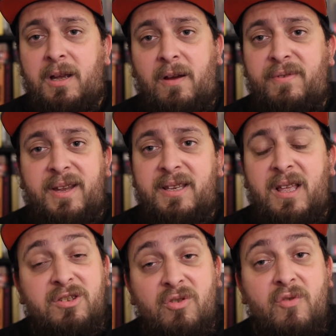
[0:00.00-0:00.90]
I think he
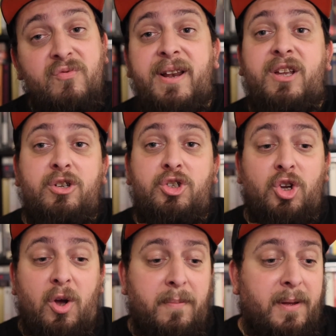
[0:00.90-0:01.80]
does a really good
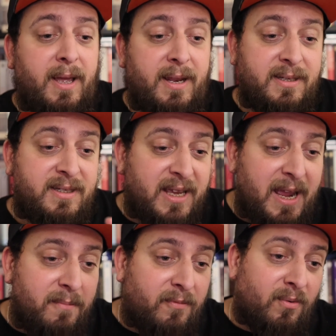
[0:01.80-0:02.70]
job.
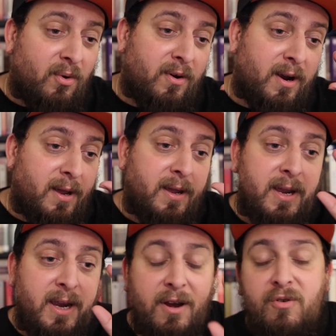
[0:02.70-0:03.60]
Same for
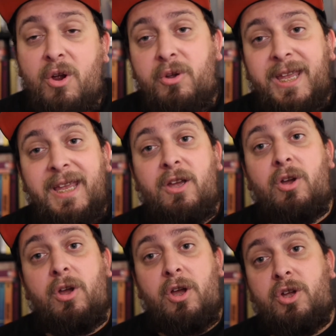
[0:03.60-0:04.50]
Hiroki
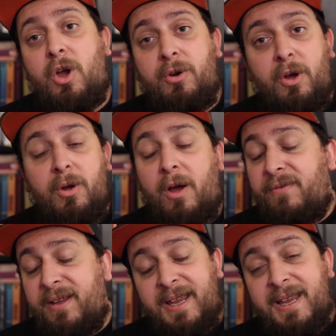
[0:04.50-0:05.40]
Kono. I
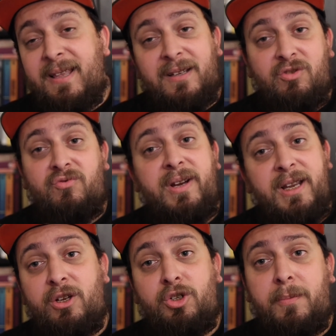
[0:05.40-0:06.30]
think he does a
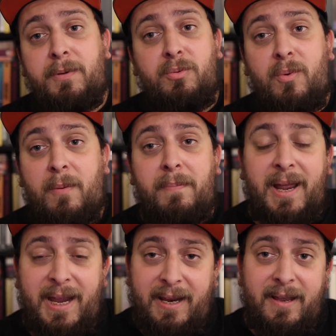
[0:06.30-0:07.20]
really good job as well,
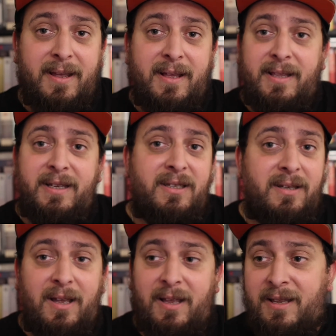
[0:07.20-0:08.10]
playing this
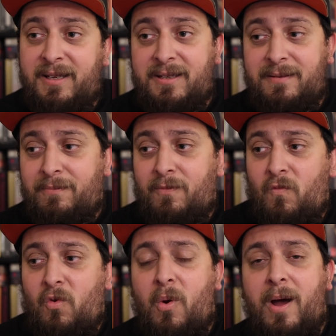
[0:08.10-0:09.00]
this
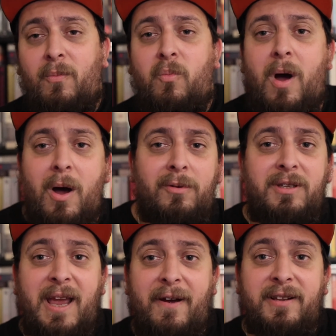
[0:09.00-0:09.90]
quite
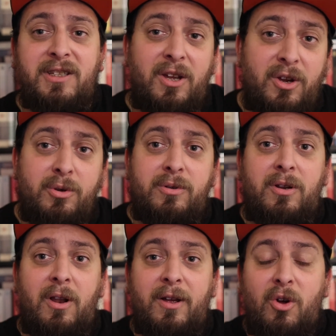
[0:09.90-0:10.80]
wild character who's
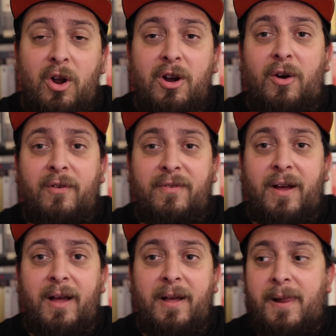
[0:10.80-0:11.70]
like got a lot
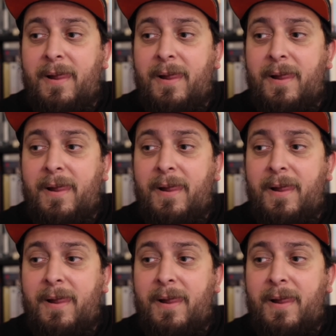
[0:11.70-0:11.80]
of